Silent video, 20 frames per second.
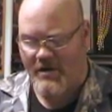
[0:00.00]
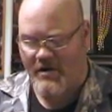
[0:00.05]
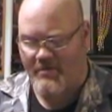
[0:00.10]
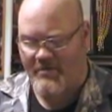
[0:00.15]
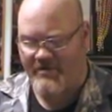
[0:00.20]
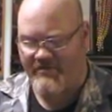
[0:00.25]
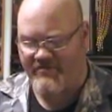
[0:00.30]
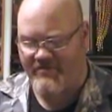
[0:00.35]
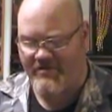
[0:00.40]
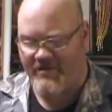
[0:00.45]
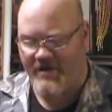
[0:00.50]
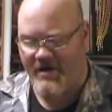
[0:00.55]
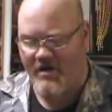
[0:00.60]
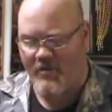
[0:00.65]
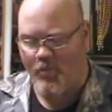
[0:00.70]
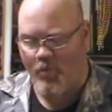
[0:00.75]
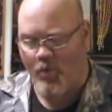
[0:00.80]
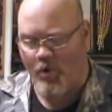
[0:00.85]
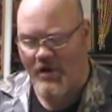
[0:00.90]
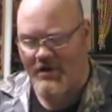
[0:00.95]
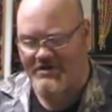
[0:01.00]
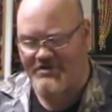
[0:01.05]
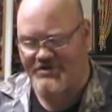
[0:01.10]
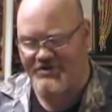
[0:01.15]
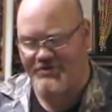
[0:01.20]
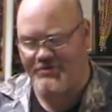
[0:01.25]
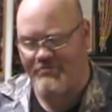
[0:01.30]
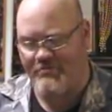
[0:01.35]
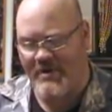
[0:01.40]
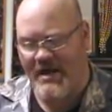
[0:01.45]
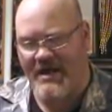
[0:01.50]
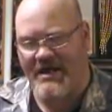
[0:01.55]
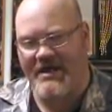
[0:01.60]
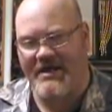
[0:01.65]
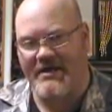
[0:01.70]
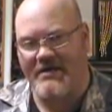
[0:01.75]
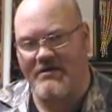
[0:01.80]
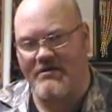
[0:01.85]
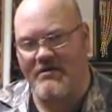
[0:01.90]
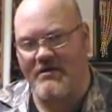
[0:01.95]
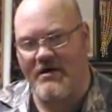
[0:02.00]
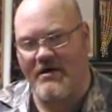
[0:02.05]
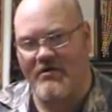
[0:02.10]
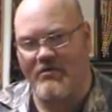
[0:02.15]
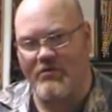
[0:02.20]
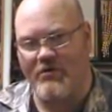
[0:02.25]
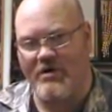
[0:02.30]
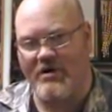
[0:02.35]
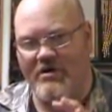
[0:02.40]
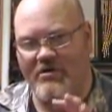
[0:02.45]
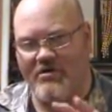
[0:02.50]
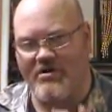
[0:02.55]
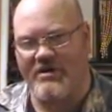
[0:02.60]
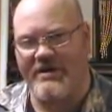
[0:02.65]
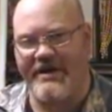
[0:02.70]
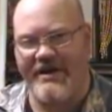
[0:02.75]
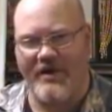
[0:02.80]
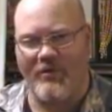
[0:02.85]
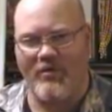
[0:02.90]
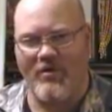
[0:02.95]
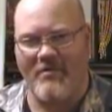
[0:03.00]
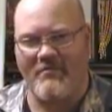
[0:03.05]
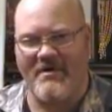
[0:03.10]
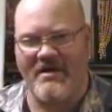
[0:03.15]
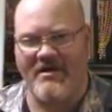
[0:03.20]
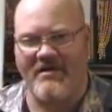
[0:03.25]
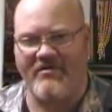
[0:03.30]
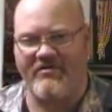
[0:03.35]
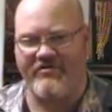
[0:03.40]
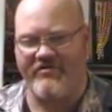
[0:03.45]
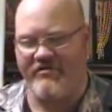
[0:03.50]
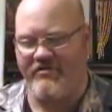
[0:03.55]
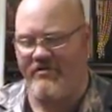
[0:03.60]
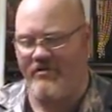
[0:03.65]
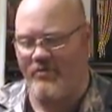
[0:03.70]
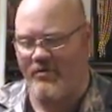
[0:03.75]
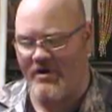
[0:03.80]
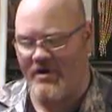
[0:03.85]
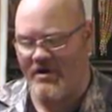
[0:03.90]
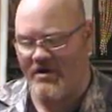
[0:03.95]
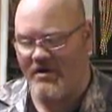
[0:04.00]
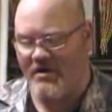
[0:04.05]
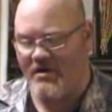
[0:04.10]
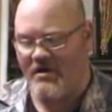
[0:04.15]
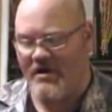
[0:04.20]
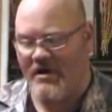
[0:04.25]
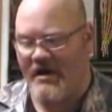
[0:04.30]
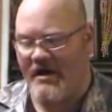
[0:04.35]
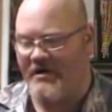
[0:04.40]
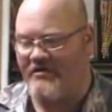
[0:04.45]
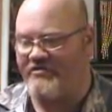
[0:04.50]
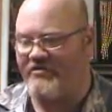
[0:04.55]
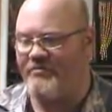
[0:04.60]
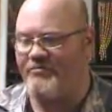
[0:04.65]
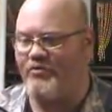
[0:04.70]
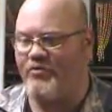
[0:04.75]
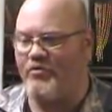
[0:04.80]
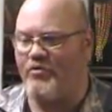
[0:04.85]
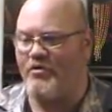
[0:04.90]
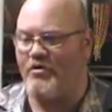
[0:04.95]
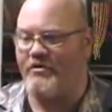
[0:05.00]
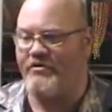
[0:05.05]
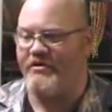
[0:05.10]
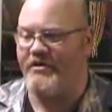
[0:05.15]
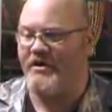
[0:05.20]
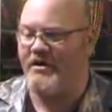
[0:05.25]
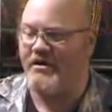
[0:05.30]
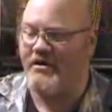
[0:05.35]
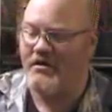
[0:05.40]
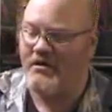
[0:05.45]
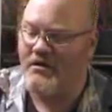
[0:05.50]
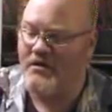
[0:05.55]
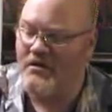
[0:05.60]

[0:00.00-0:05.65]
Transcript: basically I want to make it, how clean I want to make it, so that when I actually pour the